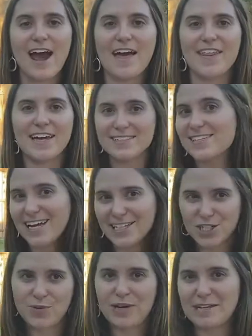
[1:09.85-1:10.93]
and then 10
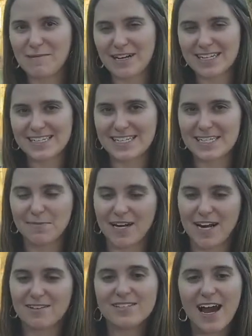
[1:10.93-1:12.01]
to 20 minutes to
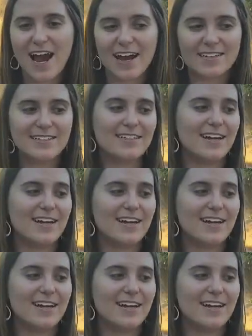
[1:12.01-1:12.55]
spend outside.